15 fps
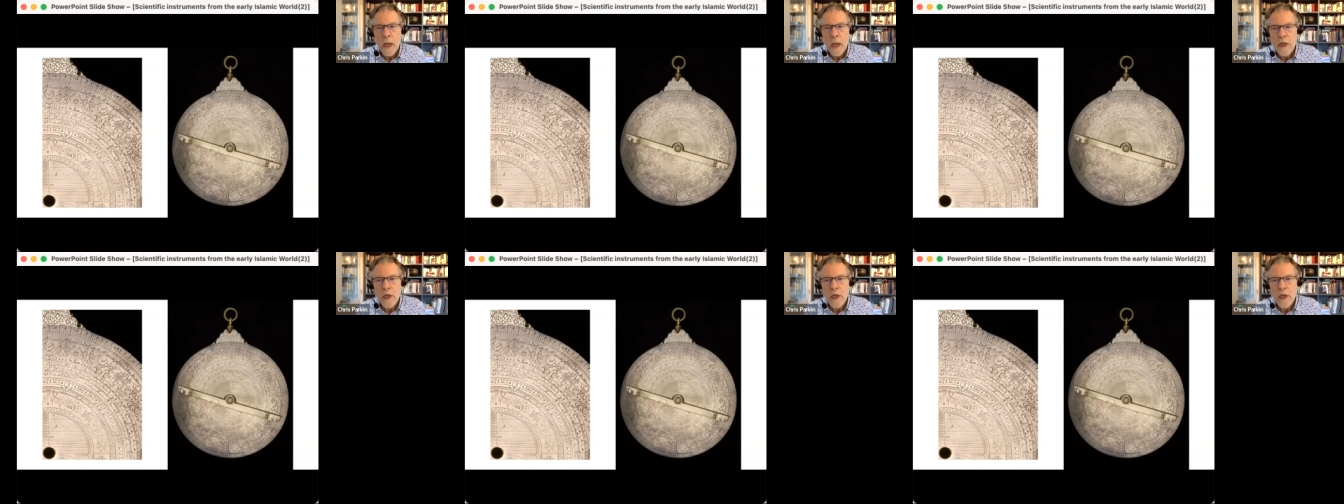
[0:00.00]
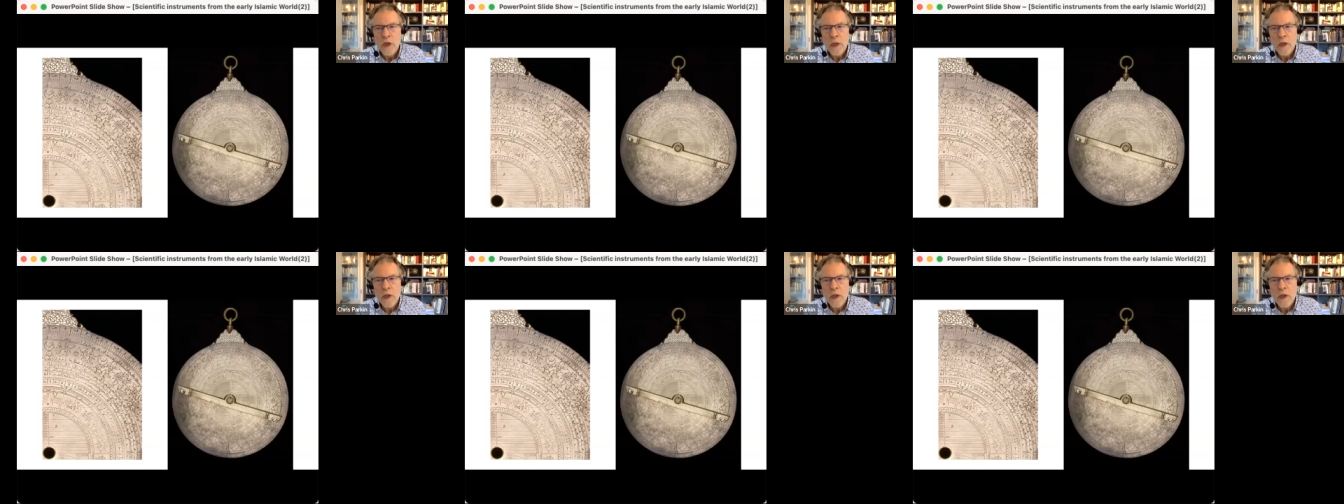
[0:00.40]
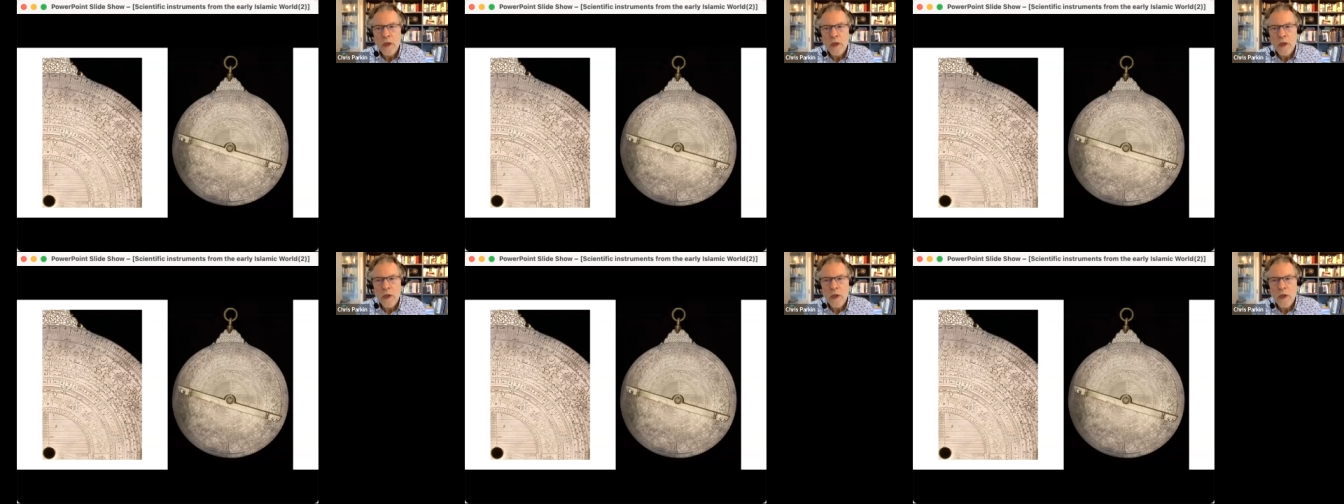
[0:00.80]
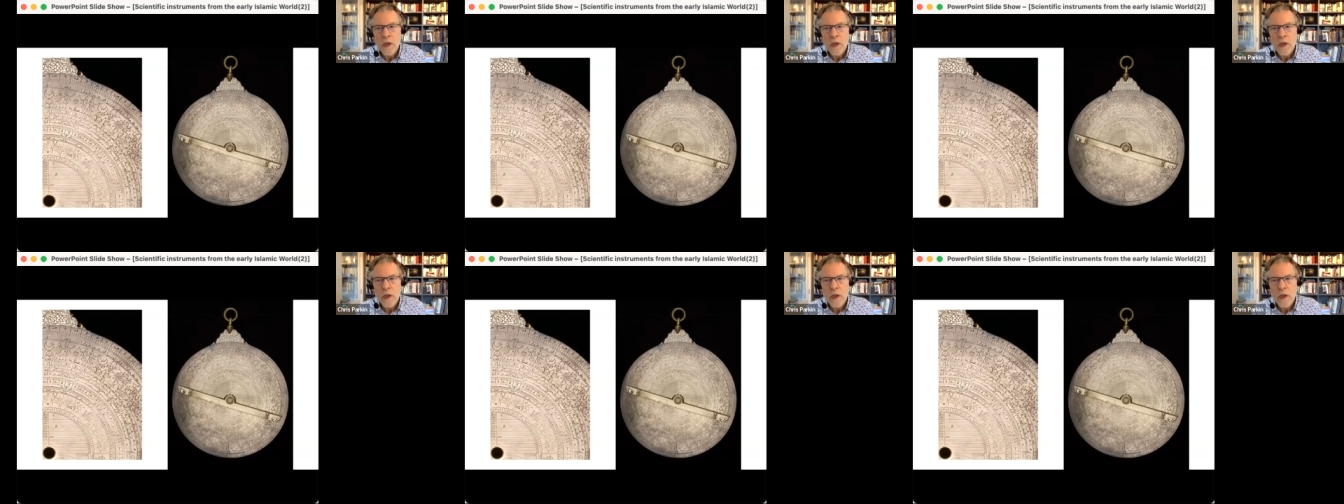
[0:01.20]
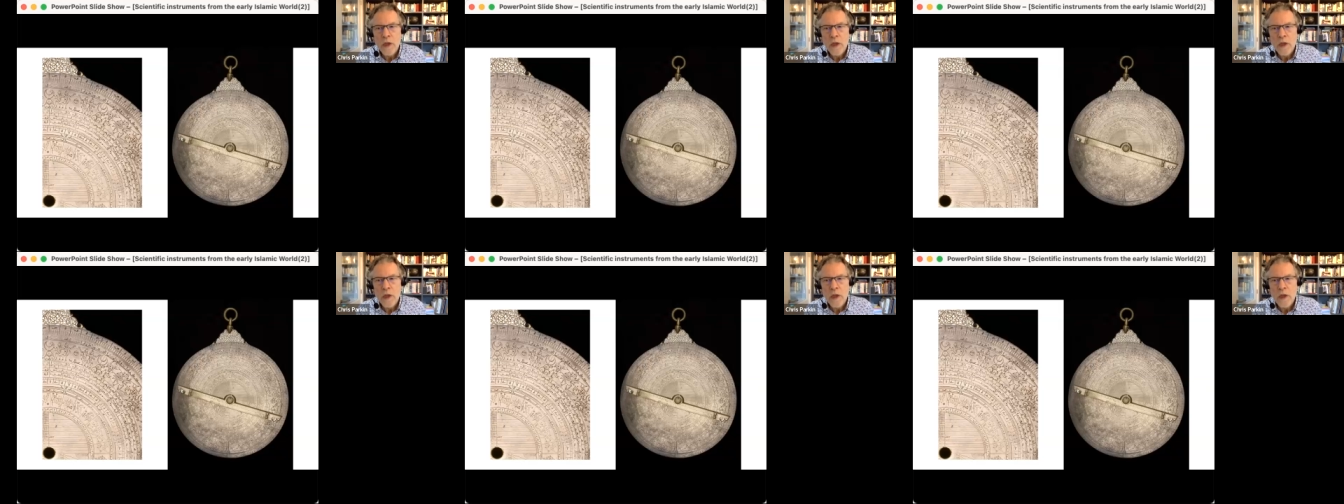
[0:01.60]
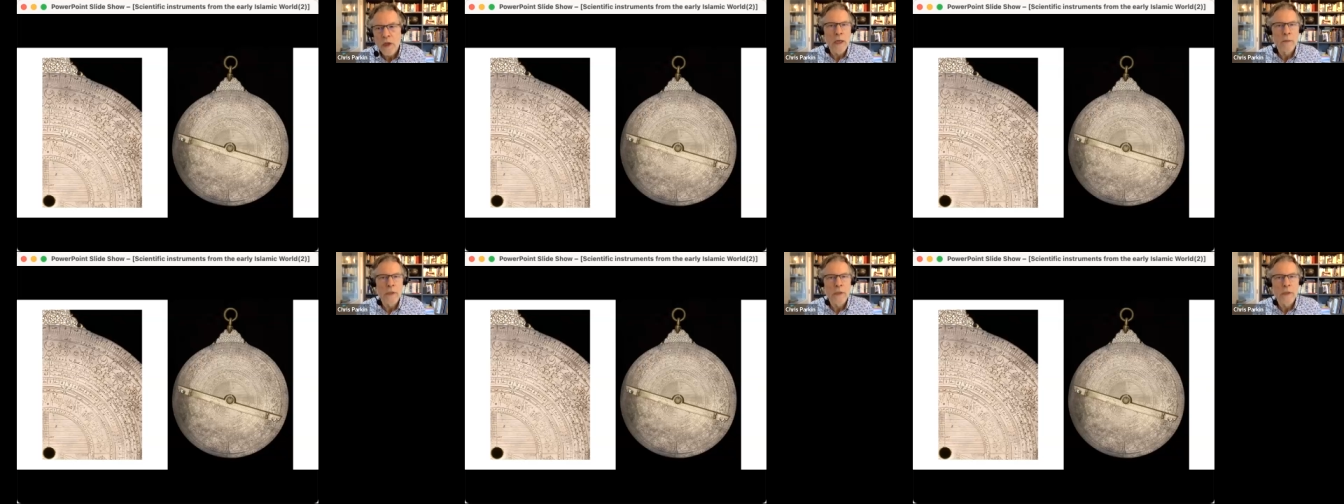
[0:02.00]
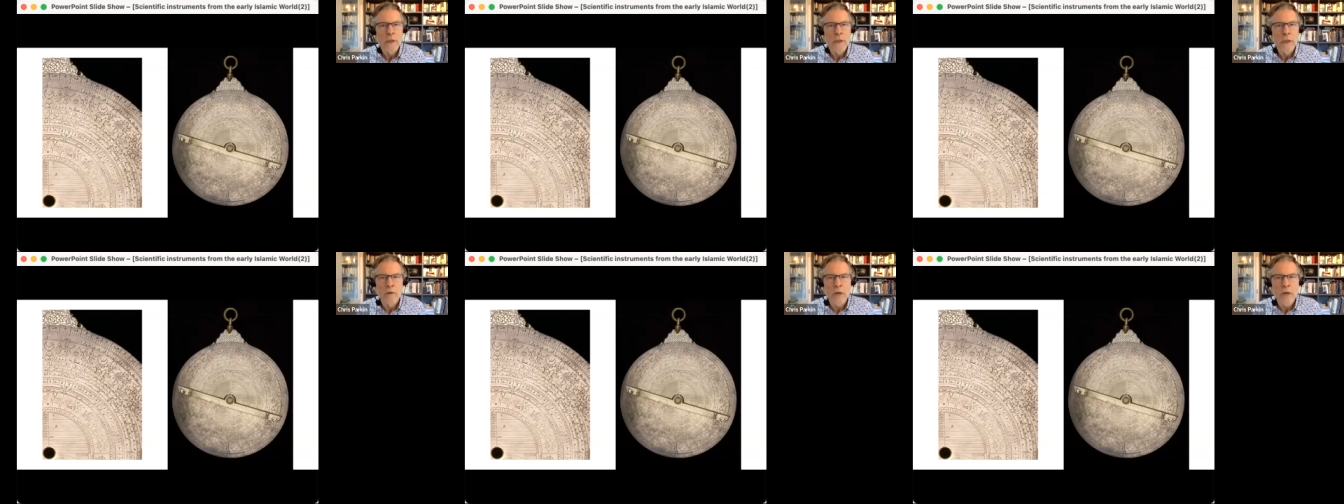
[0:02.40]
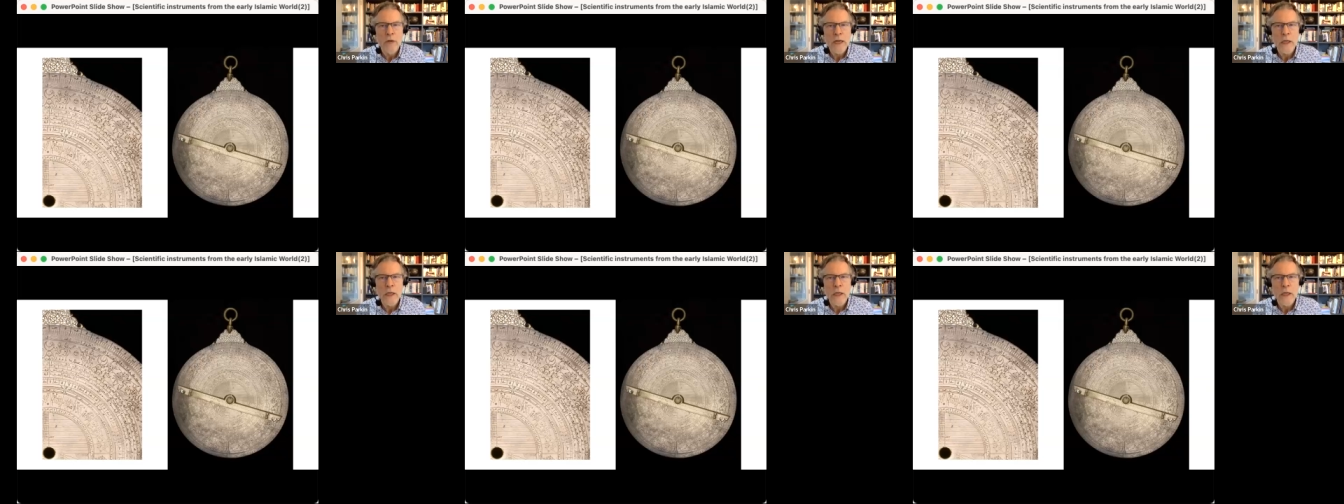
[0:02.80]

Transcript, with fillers: astrology was at various times